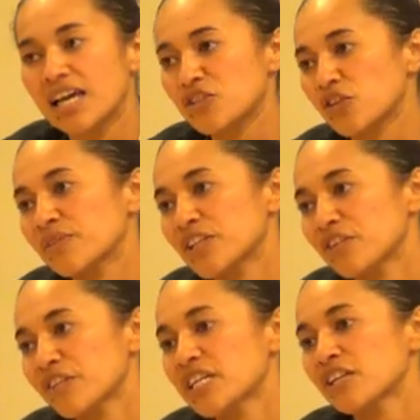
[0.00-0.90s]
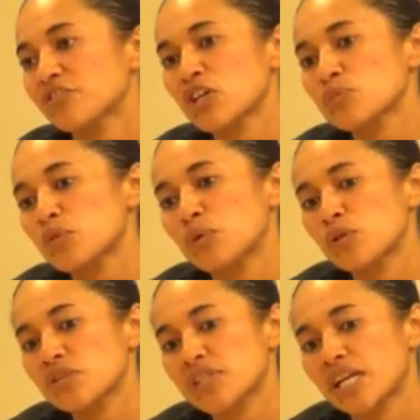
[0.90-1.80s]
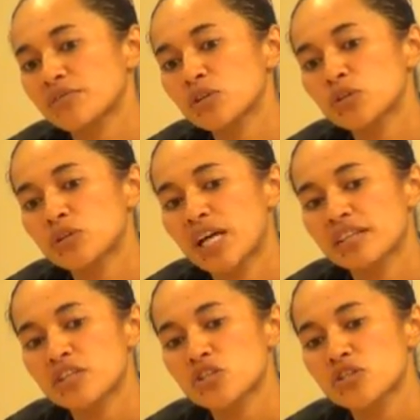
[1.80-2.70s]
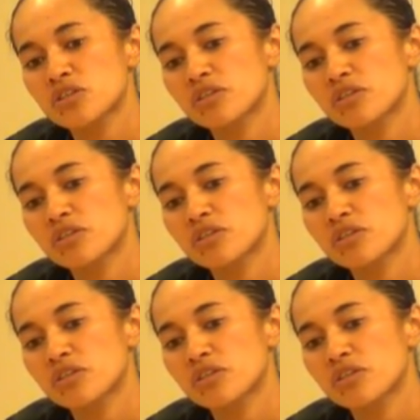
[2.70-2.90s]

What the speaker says: And so I'm going to read a Facebook post that I wrote, and this